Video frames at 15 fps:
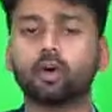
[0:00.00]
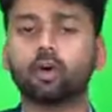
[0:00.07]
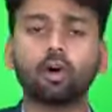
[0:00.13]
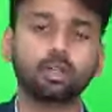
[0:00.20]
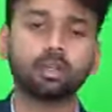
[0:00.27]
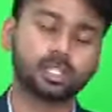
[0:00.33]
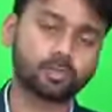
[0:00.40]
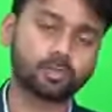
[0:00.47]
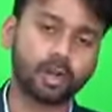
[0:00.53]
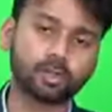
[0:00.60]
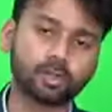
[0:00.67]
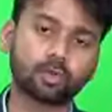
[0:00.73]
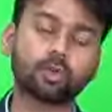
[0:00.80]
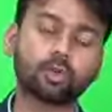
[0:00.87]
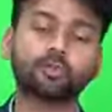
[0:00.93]
all this 1
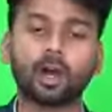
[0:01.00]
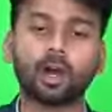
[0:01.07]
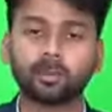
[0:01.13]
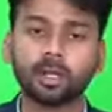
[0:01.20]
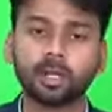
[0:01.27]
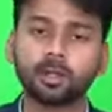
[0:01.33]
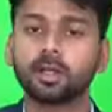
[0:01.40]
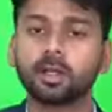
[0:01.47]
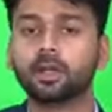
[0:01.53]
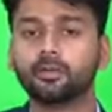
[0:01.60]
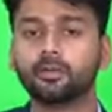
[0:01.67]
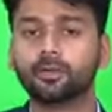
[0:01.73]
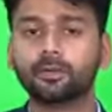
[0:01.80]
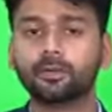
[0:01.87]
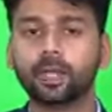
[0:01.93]
crore farmer,
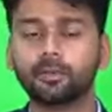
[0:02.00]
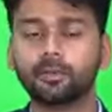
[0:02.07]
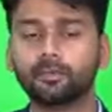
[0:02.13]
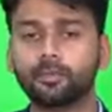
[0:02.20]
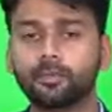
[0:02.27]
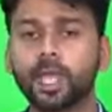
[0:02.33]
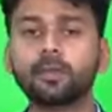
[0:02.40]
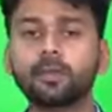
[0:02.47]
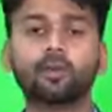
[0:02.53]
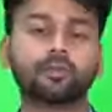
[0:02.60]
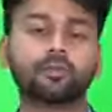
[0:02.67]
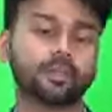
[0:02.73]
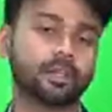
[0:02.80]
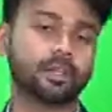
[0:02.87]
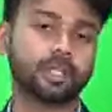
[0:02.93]
we will waive
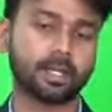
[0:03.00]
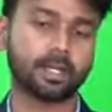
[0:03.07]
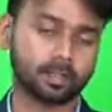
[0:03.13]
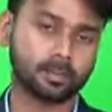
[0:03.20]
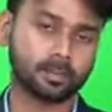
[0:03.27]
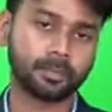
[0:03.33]
off the debt.